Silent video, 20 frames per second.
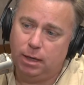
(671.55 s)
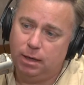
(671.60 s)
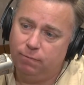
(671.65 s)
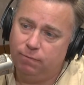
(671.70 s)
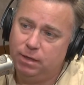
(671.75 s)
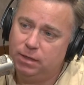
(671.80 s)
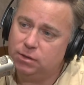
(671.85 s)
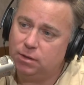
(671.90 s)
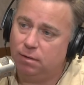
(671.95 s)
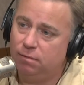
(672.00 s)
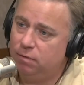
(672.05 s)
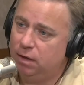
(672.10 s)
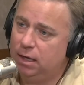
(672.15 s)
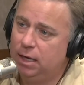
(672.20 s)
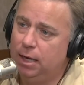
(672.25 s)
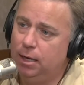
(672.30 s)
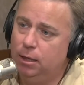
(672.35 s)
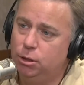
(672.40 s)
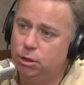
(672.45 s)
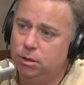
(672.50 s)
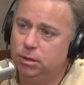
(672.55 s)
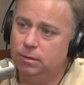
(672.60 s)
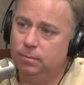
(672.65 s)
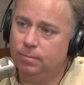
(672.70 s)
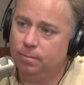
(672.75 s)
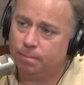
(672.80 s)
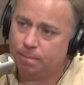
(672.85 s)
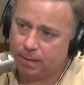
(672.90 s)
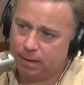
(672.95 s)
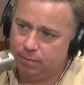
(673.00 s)
And if he's yeah. on vacation,
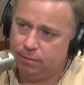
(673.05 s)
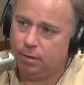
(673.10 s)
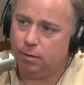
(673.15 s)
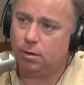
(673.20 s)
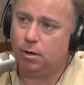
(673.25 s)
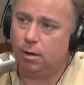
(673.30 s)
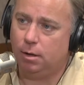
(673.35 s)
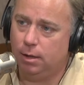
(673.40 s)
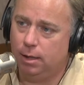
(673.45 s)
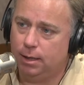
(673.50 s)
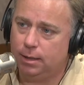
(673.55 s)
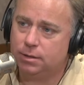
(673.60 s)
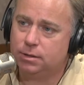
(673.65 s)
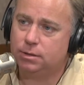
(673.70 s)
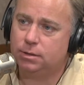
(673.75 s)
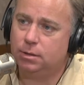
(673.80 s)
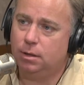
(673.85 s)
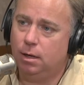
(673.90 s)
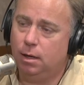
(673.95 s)
they'll call us.